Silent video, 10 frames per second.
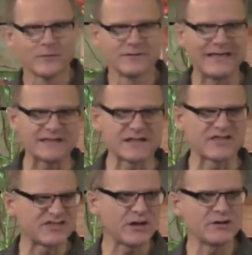that the
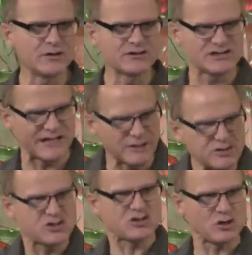thunder just like
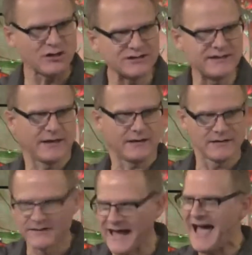shook the,
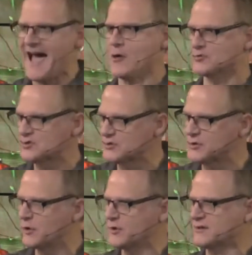the house. You
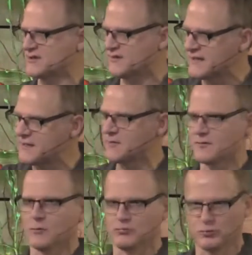know, you can just hear
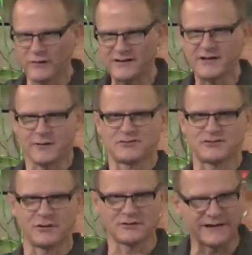the windows,
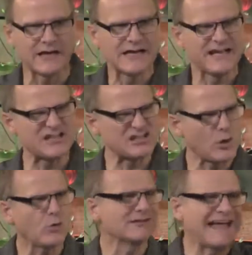you know, like it's
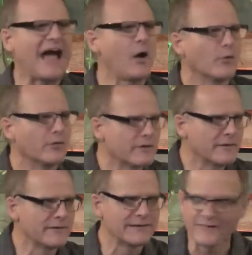so loud.
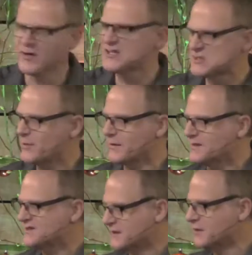Ever
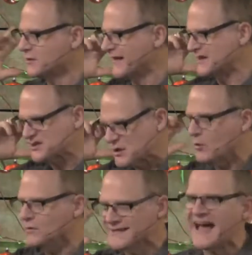experienced thunder that's so
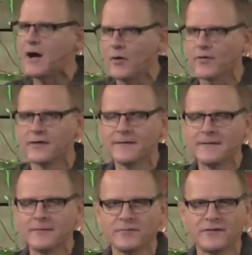loud
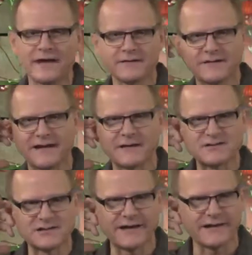that that it was
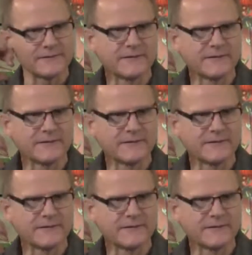just like,